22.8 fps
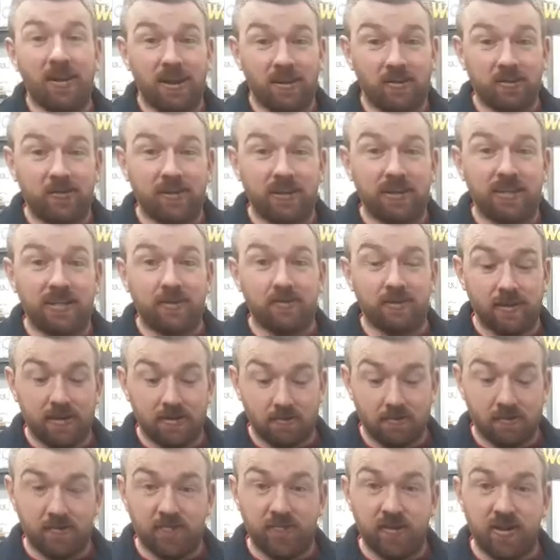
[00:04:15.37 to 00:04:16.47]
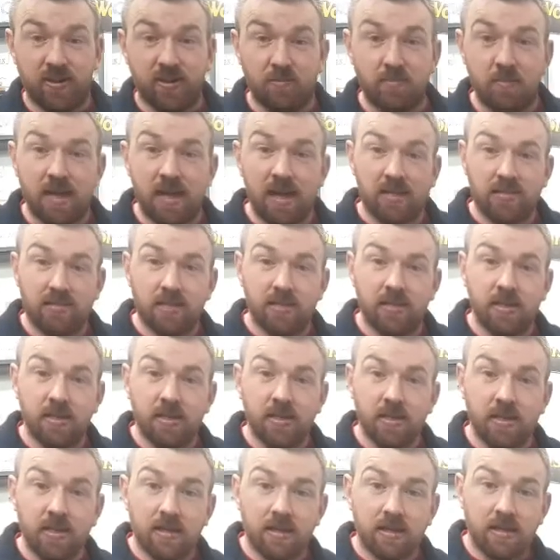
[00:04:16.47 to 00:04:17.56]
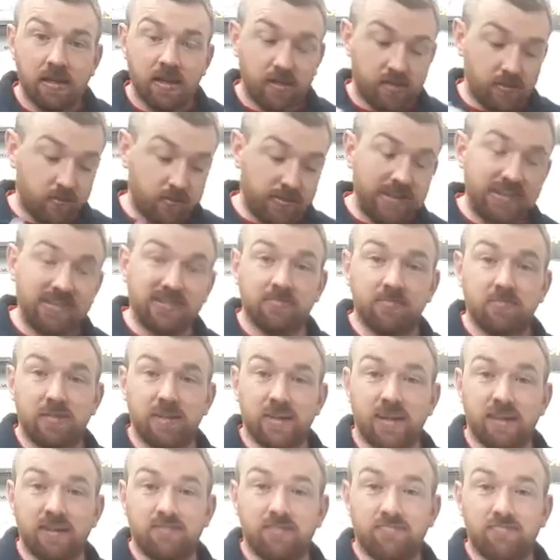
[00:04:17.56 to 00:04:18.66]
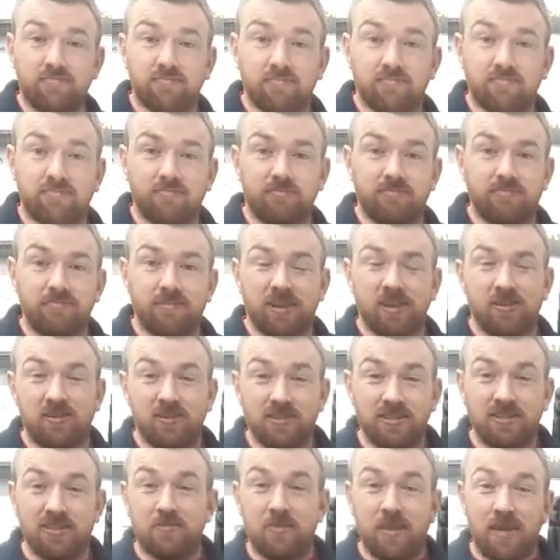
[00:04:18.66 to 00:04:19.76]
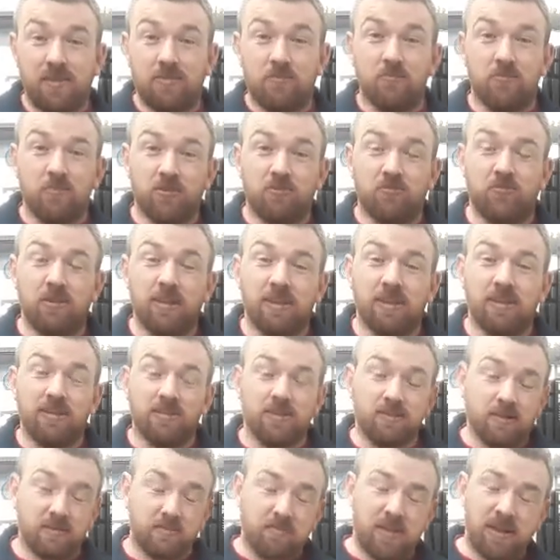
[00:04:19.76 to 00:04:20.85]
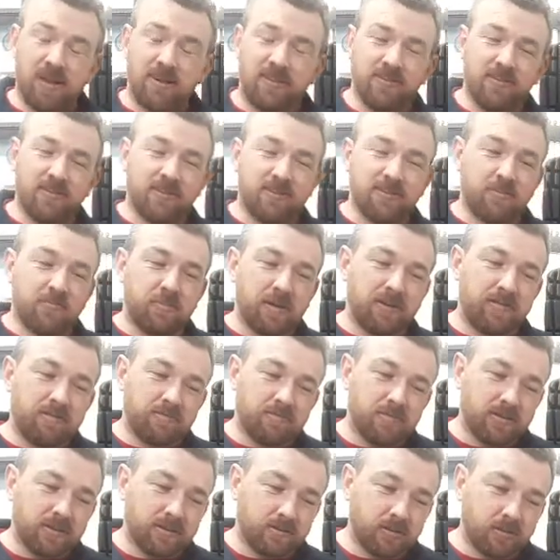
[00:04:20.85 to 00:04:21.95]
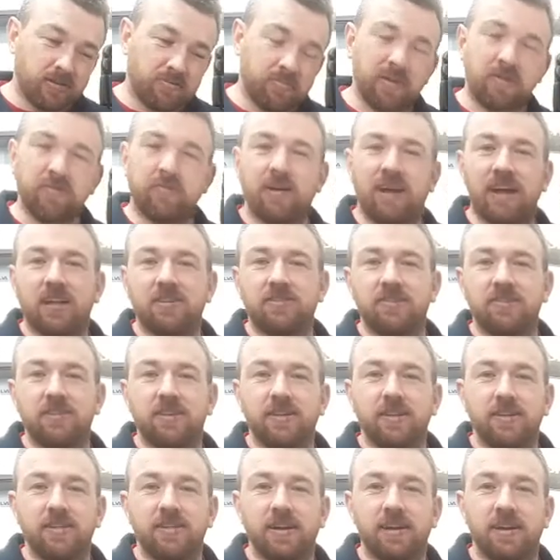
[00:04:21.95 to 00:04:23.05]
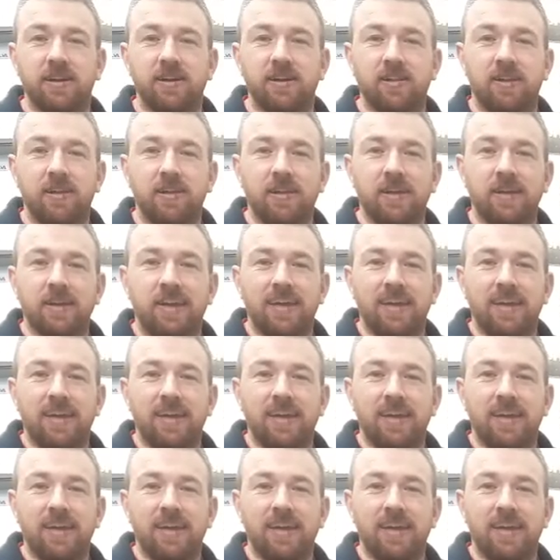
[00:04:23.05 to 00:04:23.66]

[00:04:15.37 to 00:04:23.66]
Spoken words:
I traditionally prefer the meth, and the reason being because the meth works well. It's better. Cooks a bit faster than the gel.